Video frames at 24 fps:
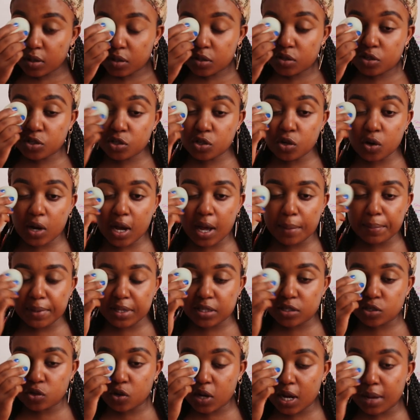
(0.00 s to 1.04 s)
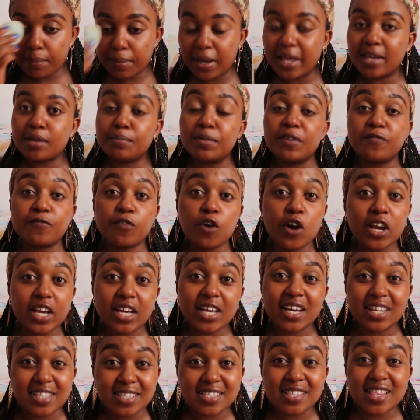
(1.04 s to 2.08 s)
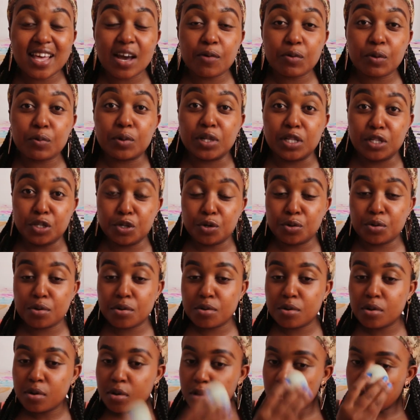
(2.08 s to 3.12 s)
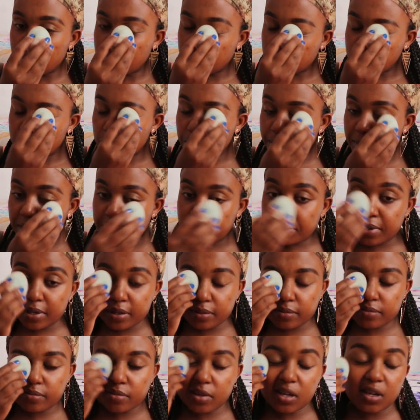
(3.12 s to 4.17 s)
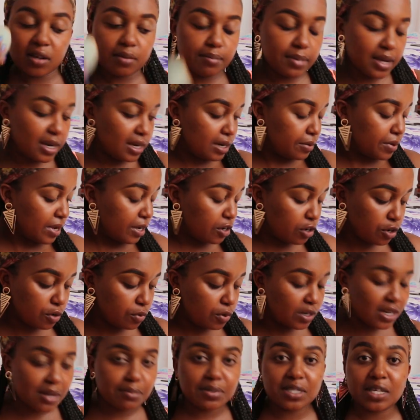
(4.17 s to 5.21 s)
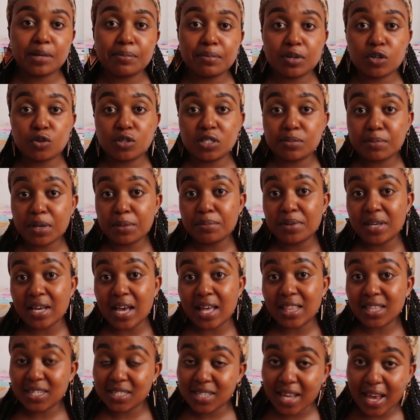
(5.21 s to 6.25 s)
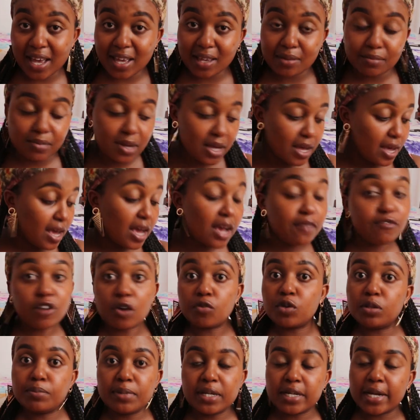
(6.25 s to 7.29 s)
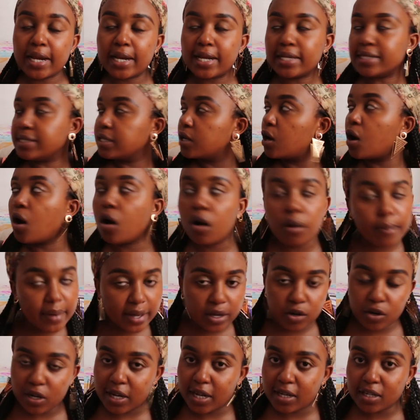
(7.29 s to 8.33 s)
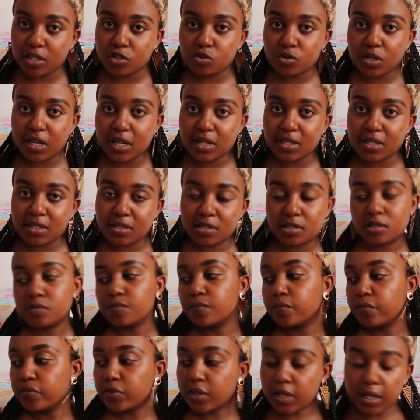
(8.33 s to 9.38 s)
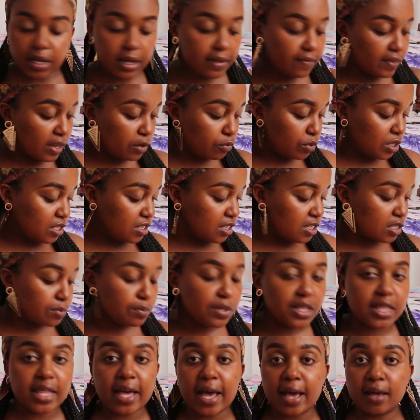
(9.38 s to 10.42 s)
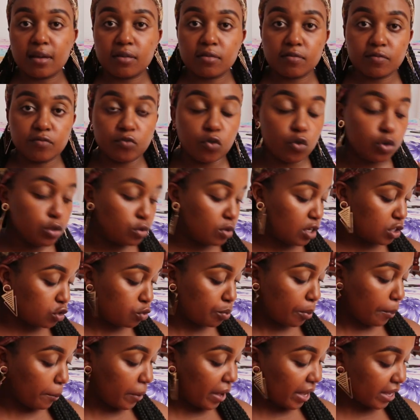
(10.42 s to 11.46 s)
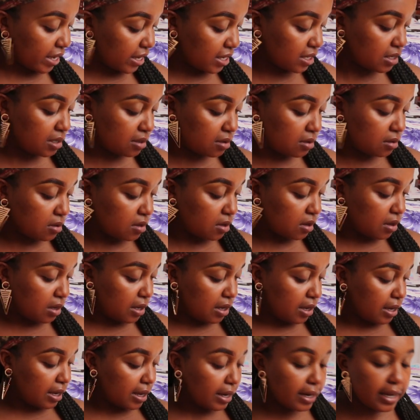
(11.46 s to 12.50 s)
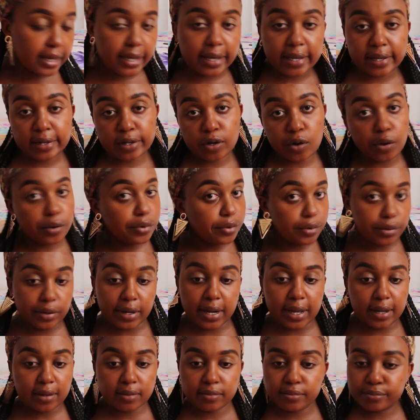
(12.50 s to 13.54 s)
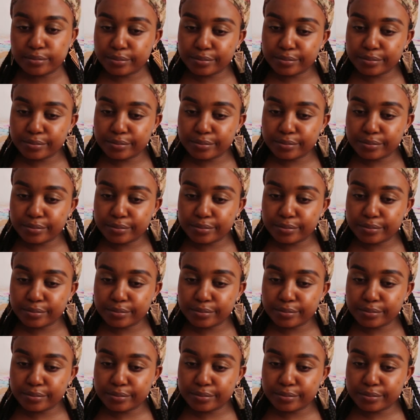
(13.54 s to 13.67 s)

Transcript: stock up. Like before it gets there, we will know. So maybe, but anyway, I don't know what I'm saying, because maybe at the time everyone will be realizing, oh my god, I need to get this, and then we'll just be there full, because supermarkets, and again, Corona.